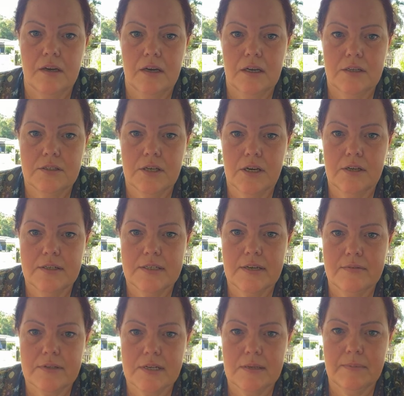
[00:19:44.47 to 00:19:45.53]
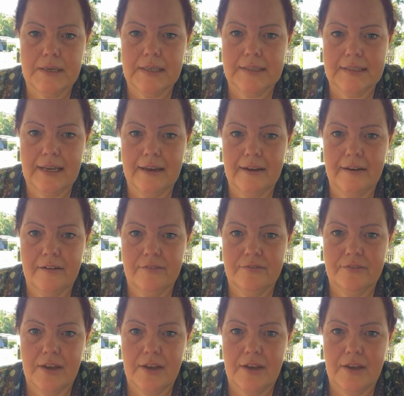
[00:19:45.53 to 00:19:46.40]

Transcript: So this gives a little bit of love.